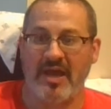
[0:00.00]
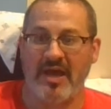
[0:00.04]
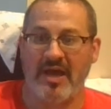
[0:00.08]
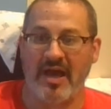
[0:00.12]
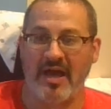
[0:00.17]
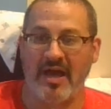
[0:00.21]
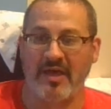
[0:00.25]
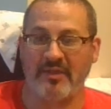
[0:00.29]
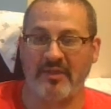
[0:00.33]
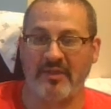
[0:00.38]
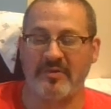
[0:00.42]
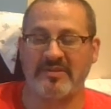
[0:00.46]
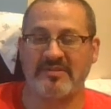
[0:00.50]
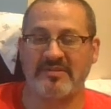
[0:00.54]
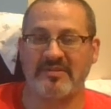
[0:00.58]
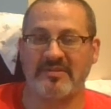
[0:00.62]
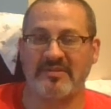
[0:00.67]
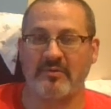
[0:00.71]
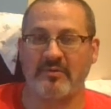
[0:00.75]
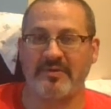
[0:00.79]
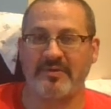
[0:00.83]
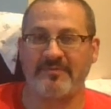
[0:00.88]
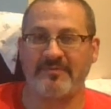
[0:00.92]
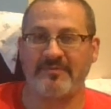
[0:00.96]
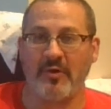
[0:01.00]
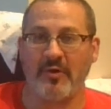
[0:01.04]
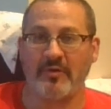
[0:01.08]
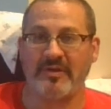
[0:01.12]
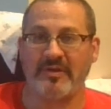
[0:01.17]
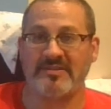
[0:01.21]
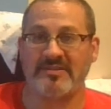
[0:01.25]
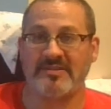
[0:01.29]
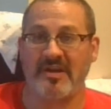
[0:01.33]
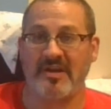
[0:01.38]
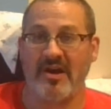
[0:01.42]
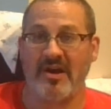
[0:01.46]
The reason that we
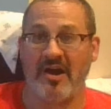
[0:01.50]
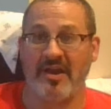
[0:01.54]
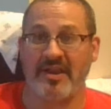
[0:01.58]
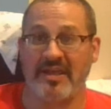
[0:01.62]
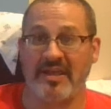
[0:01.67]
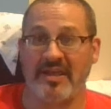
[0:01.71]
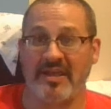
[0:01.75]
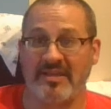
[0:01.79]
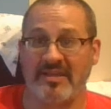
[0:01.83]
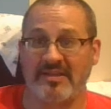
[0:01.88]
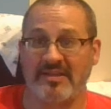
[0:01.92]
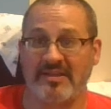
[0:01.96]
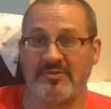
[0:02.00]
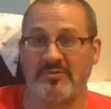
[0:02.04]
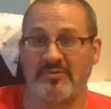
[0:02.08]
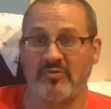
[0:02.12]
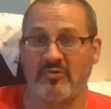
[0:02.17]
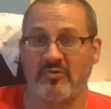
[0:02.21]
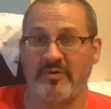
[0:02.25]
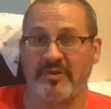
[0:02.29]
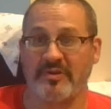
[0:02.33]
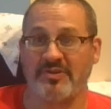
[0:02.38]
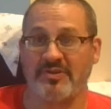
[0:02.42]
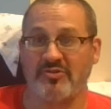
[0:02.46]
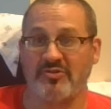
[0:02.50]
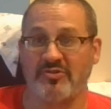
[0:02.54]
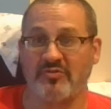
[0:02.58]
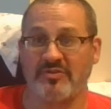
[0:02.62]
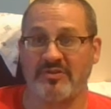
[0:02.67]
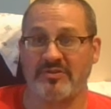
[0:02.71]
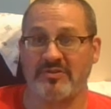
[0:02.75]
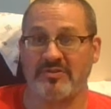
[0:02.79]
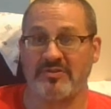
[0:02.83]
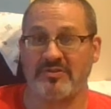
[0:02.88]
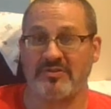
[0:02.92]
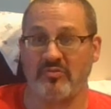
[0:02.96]
focused on a kid's story, a
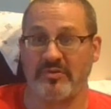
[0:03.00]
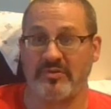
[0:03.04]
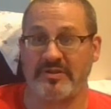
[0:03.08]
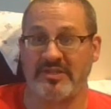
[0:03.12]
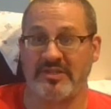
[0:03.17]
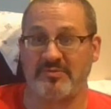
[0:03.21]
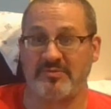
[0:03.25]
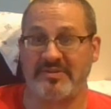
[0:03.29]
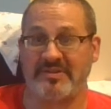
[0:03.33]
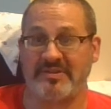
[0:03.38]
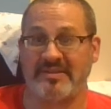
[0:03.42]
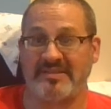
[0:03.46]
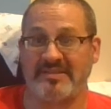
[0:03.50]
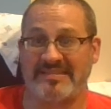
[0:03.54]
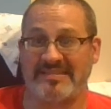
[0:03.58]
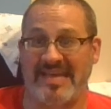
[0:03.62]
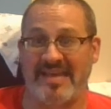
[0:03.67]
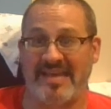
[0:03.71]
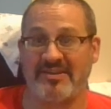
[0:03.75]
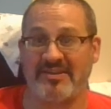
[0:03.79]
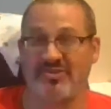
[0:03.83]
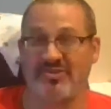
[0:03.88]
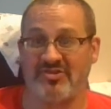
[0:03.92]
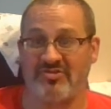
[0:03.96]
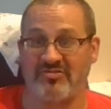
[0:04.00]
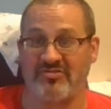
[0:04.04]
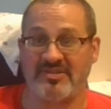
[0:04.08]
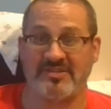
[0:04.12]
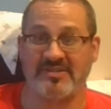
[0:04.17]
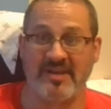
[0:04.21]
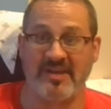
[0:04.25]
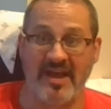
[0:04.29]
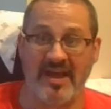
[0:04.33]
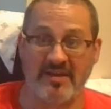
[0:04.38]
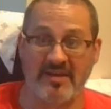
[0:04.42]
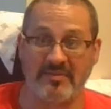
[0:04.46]
children's story, is because that is your
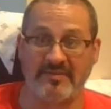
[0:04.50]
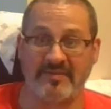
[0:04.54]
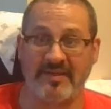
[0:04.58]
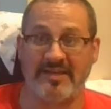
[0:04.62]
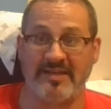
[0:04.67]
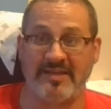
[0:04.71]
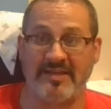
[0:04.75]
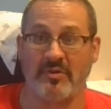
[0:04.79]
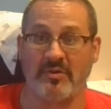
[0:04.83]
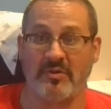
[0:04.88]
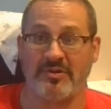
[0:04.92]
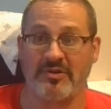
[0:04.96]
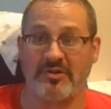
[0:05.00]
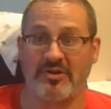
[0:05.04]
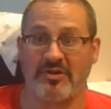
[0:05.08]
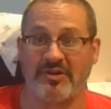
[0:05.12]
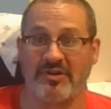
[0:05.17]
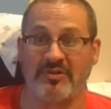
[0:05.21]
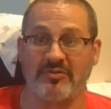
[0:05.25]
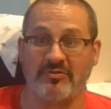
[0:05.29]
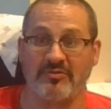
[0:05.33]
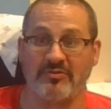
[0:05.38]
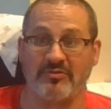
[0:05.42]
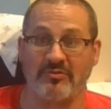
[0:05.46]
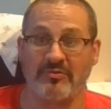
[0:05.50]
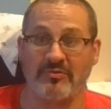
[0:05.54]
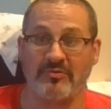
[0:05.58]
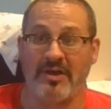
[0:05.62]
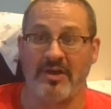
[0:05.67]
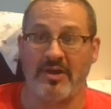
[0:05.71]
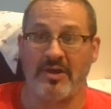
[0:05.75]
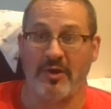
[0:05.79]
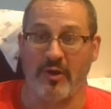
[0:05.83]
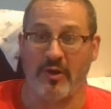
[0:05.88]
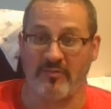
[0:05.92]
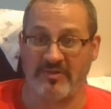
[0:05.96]
assignment. That's what you're going to do
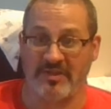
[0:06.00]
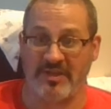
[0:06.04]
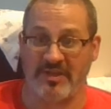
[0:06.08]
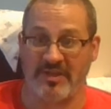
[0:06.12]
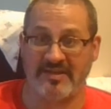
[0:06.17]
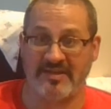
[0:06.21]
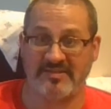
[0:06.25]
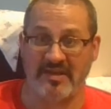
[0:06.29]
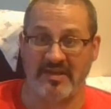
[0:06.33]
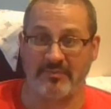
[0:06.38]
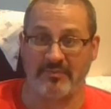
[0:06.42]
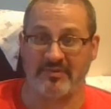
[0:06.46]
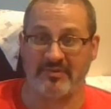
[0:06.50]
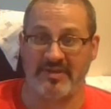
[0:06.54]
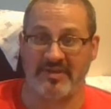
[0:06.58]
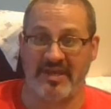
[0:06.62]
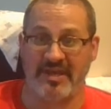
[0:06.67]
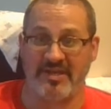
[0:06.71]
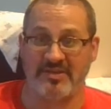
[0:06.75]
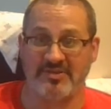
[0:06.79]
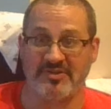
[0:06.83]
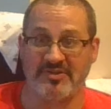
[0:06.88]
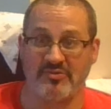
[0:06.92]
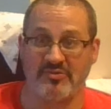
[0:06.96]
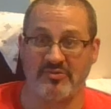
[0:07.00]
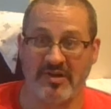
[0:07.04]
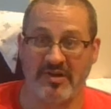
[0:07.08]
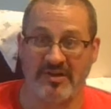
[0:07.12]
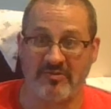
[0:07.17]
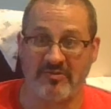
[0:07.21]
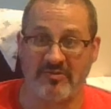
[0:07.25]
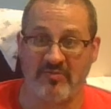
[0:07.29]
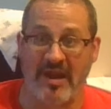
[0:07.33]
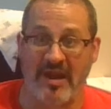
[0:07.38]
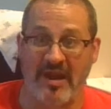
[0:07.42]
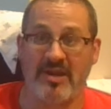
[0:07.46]
over the next couple of days. You are going
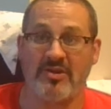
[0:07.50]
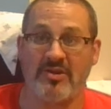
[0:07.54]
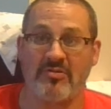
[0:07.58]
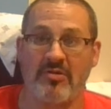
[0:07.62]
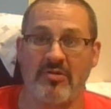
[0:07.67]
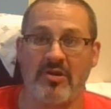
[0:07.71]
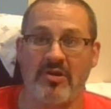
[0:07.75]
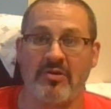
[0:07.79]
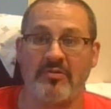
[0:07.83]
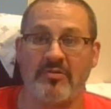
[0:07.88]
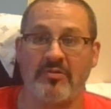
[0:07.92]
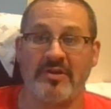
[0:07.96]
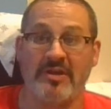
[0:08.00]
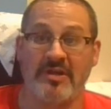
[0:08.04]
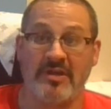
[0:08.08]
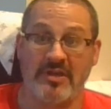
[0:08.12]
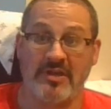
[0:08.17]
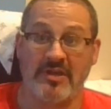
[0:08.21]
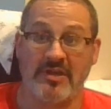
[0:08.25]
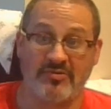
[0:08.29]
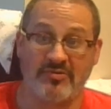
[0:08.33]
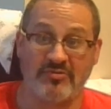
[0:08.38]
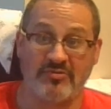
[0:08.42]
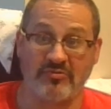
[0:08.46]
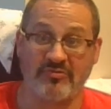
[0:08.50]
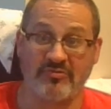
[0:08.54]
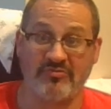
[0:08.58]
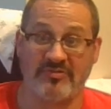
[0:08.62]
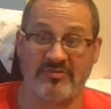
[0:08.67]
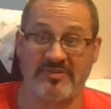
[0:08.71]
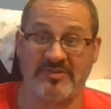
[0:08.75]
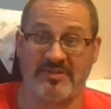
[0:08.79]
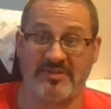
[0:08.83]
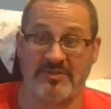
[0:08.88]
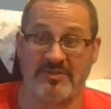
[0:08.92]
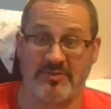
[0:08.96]
to write your own
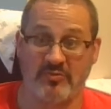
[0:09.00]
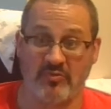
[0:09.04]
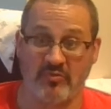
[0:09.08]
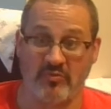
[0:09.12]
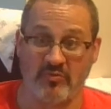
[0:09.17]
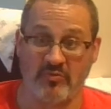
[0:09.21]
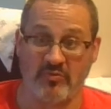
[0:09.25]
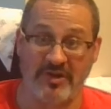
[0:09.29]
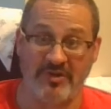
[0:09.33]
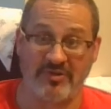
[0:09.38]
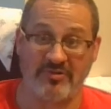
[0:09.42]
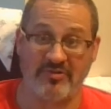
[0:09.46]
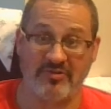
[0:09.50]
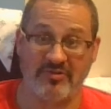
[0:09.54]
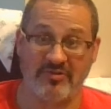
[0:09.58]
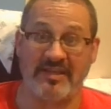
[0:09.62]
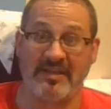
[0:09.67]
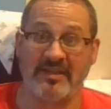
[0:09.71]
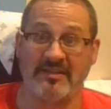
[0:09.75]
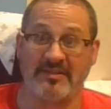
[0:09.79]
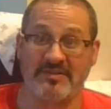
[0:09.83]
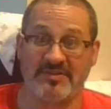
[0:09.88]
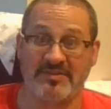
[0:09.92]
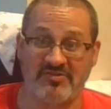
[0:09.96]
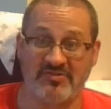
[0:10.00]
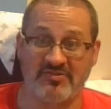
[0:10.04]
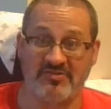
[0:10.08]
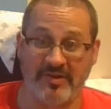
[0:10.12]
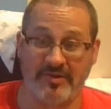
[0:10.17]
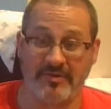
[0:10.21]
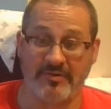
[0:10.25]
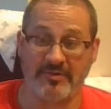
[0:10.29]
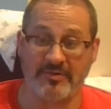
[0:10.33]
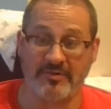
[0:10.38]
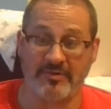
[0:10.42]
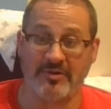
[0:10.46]
children's story, and you're going to illustrate
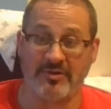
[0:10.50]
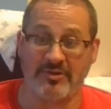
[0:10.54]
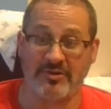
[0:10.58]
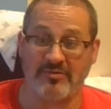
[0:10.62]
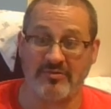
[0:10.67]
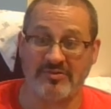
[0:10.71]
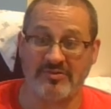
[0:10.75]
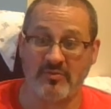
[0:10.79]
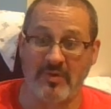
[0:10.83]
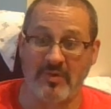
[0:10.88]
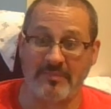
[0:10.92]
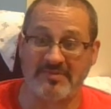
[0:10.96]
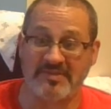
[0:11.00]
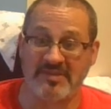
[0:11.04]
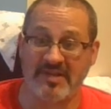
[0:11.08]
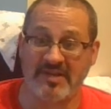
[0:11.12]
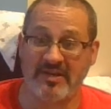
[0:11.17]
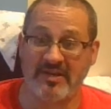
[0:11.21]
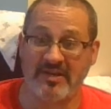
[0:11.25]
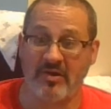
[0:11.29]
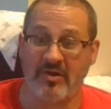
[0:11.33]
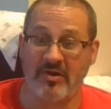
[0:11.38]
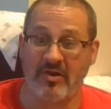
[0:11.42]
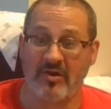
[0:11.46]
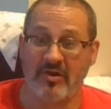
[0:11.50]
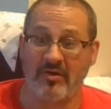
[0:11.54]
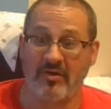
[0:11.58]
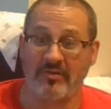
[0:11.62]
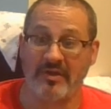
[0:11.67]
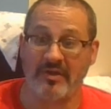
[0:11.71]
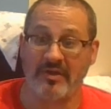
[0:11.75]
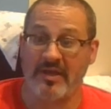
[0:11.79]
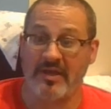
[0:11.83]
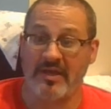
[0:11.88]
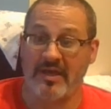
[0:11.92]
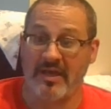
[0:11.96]
it. You're going to use a website
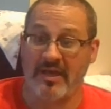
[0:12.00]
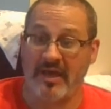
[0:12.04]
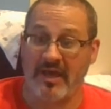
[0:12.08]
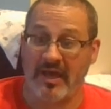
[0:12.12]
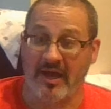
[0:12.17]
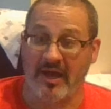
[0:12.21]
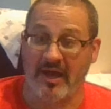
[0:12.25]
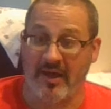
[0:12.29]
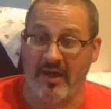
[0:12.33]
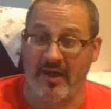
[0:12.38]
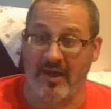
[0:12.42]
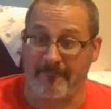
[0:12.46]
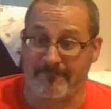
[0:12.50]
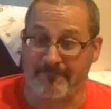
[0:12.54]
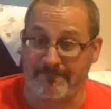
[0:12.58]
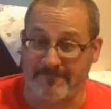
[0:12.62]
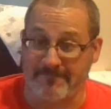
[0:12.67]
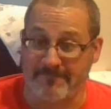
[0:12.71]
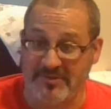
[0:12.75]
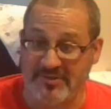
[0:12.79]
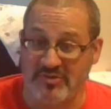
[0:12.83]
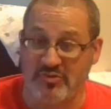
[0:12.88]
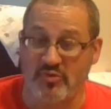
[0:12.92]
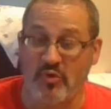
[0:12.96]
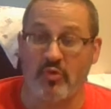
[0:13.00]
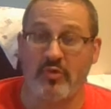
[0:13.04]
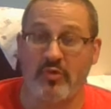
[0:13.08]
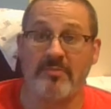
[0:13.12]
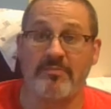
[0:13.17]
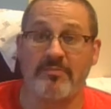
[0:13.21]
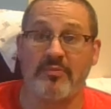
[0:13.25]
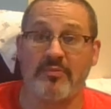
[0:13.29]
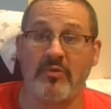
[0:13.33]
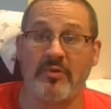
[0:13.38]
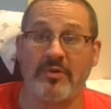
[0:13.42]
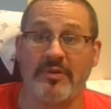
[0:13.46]
called
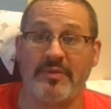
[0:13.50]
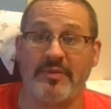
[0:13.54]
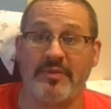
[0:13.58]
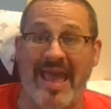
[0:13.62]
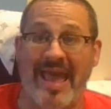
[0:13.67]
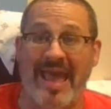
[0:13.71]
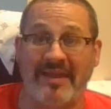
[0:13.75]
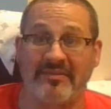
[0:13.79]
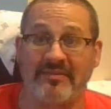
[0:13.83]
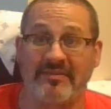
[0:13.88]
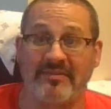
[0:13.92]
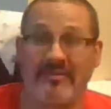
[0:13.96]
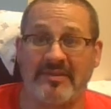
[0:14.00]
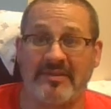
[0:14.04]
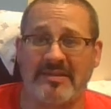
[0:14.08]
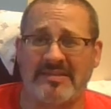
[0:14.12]
Storyboard That.